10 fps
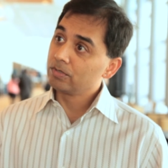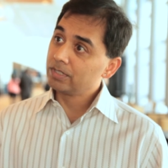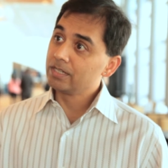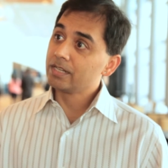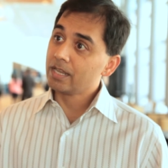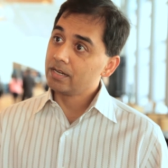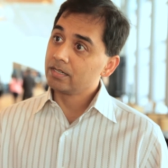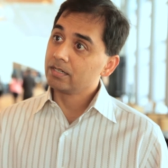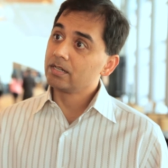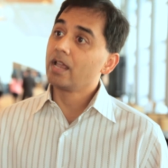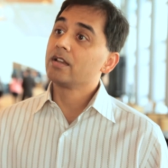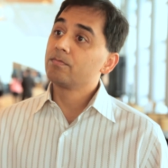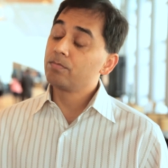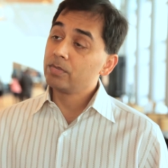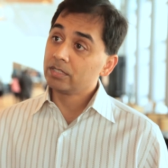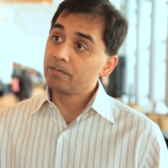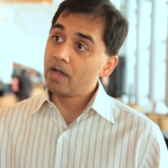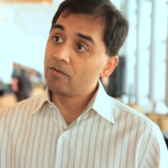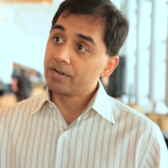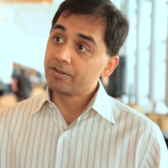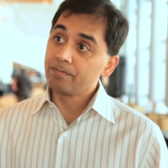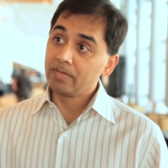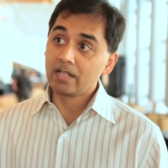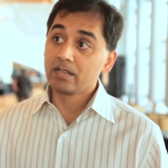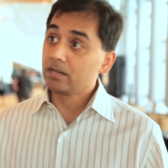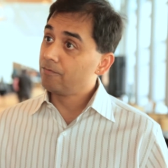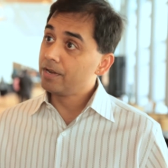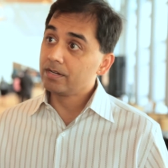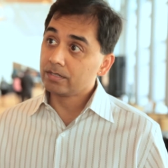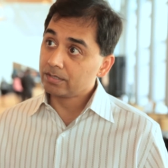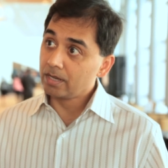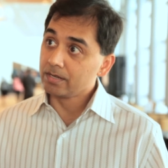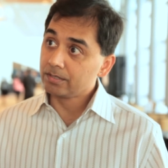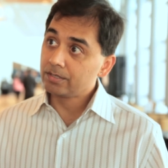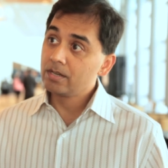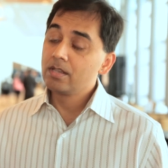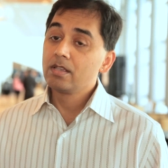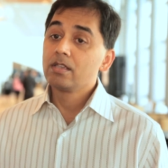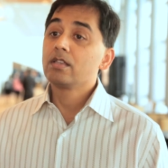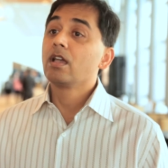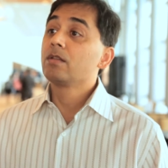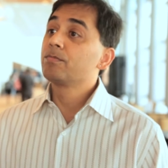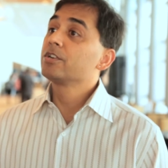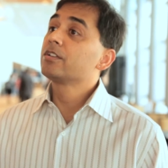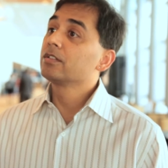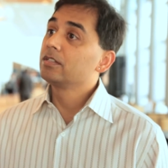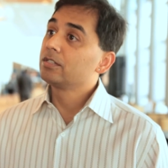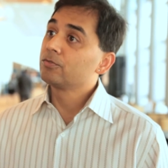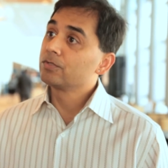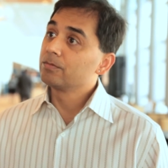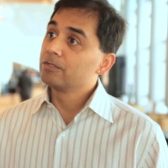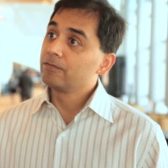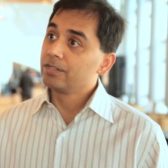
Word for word: syndicated and is powering trip planning at various sites and particularly suitable for